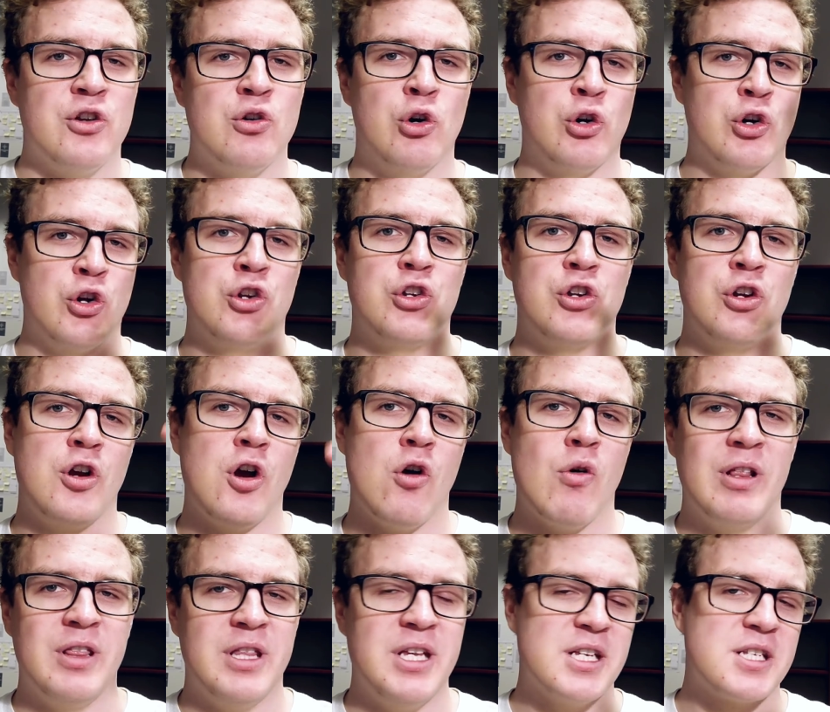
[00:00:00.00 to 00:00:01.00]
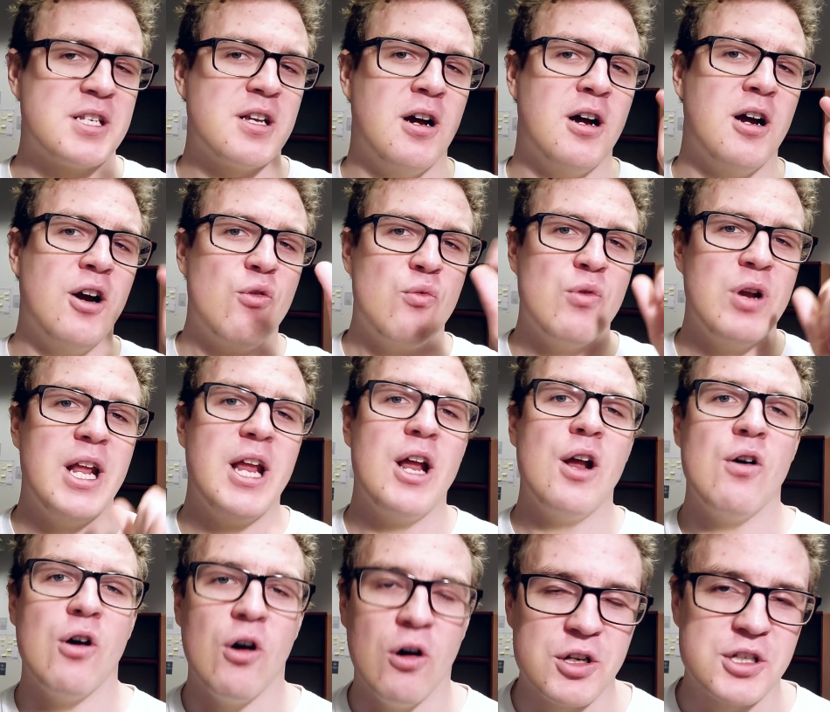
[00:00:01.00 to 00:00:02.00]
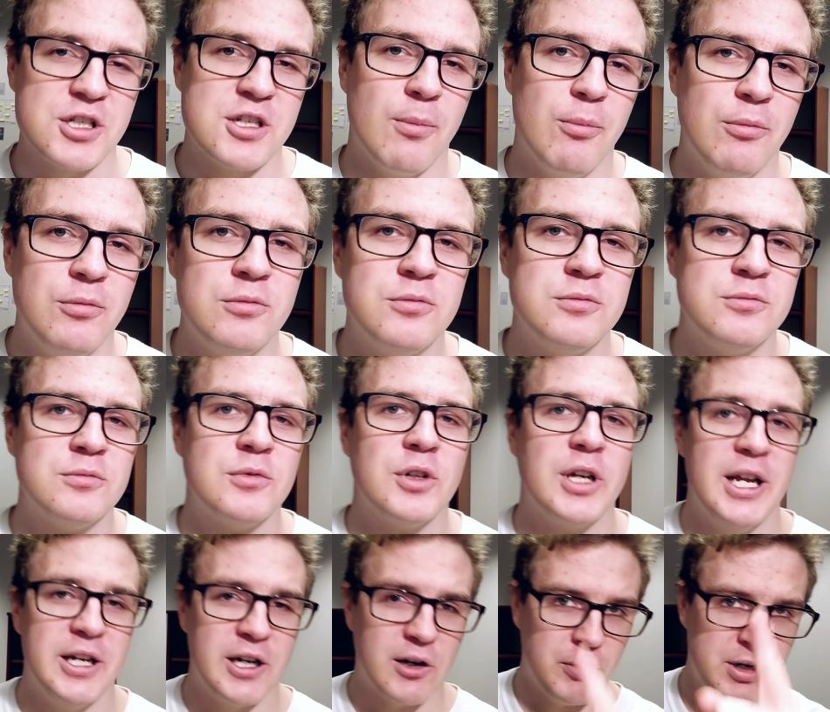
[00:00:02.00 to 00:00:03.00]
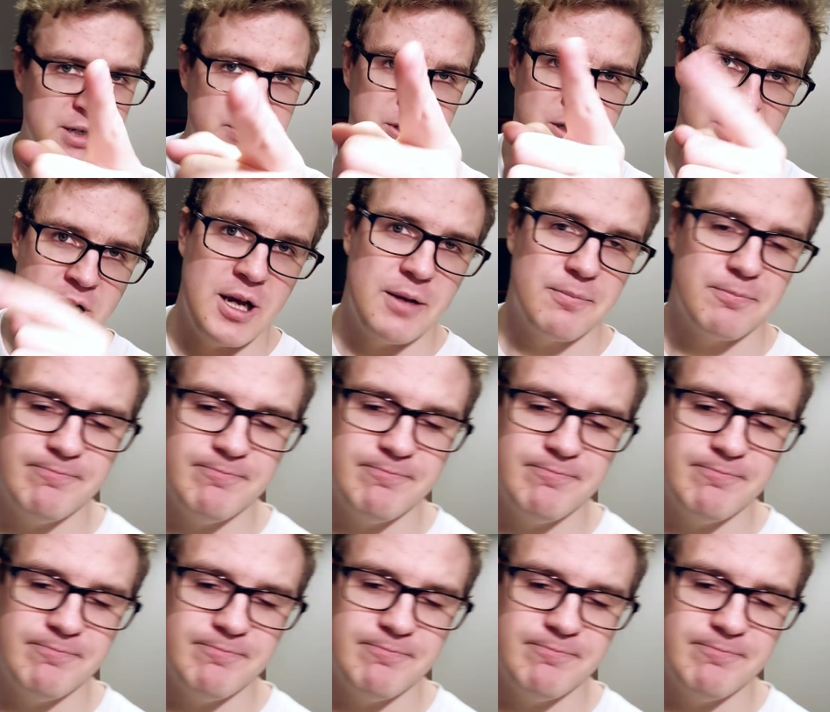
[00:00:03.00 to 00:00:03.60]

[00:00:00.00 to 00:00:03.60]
you're good to go. And these are really awesome in the Christmas time.